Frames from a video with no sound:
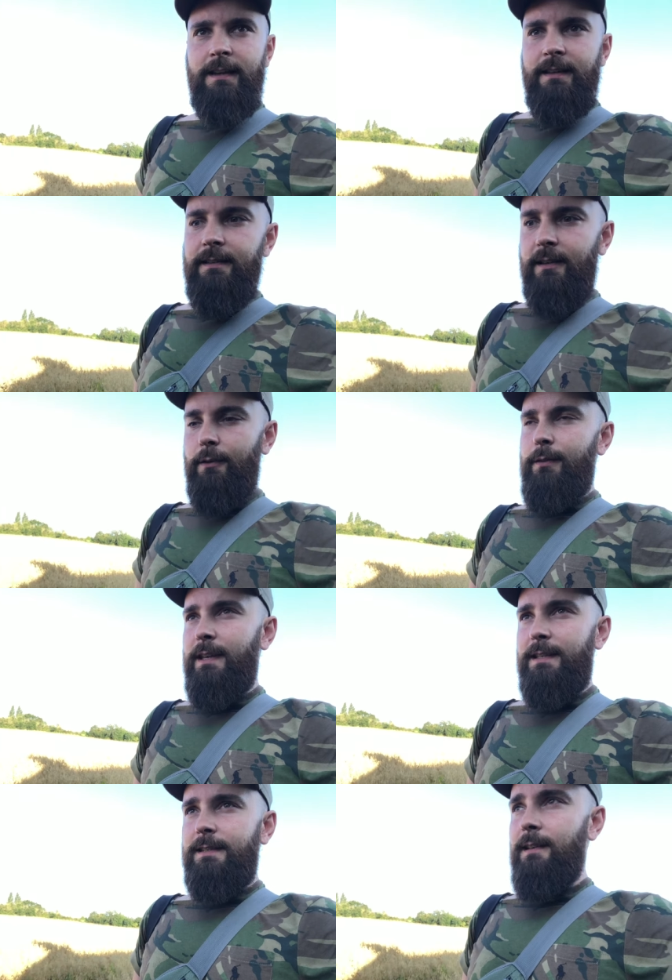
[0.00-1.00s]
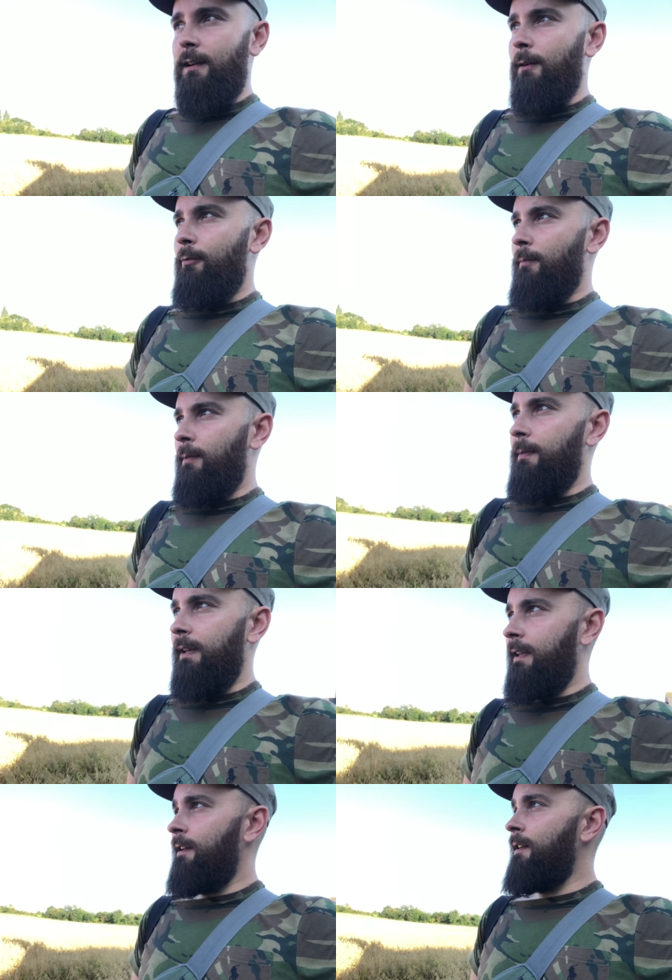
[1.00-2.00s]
So these are probably